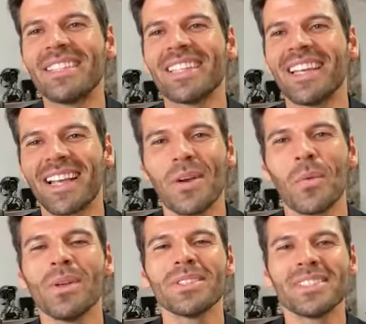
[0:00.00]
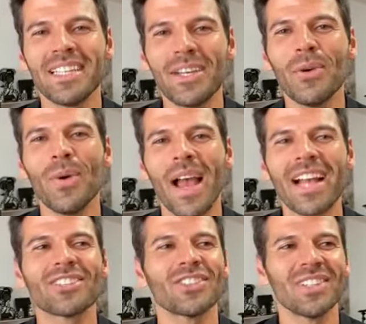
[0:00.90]
like we'll see who
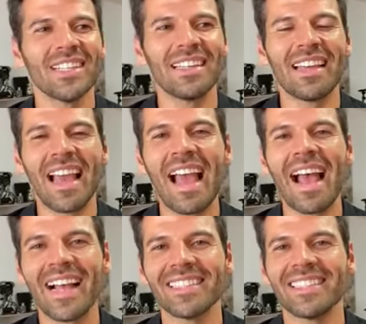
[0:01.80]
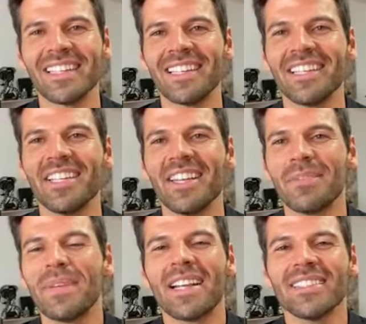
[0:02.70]
actually has it.
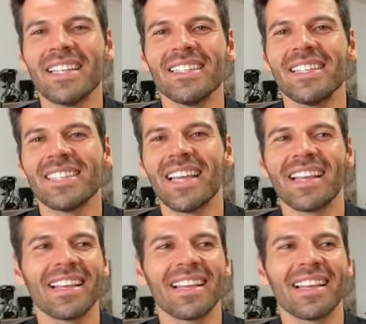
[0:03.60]
because it's like,